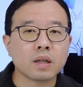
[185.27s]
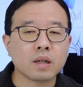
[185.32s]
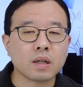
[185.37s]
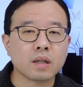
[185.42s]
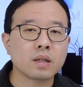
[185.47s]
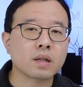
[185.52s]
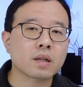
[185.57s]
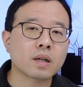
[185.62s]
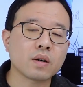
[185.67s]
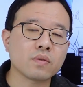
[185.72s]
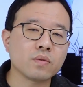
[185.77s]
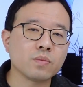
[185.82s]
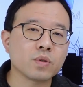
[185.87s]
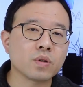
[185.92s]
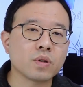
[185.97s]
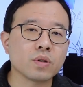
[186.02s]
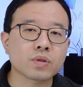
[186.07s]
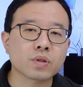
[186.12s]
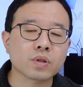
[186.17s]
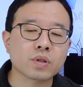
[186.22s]
and then the
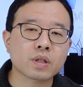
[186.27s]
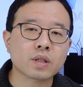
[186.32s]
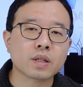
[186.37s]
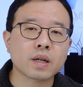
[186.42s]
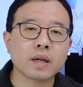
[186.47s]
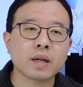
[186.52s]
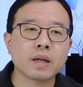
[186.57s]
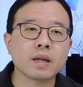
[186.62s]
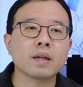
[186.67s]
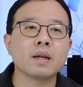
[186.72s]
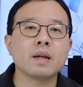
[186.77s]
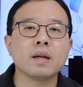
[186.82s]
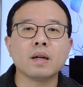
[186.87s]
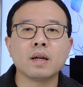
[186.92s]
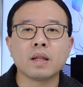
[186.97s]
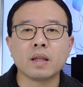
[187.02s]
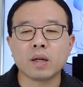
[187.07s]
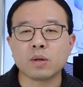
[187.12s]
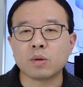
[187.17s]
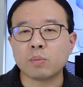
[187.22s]
government also say
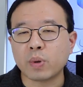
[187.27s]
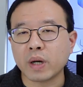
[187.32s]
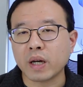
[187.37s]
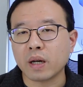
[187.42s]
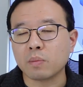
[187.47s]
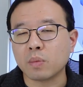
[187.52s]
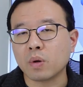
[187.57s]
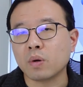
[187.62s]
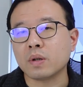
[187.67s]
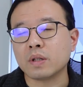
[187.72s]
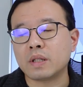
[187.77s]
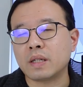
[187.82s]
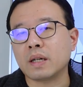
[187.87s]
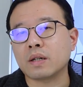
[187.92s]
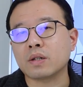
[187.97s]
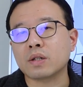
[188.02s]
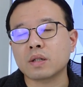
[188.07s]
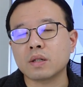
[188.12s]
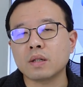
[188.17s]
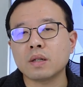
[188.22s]
they will pay more
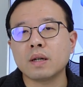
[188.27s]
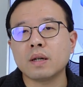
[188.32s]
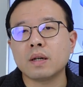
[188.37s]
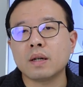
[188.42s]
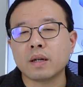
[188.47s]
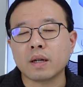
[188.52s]
attention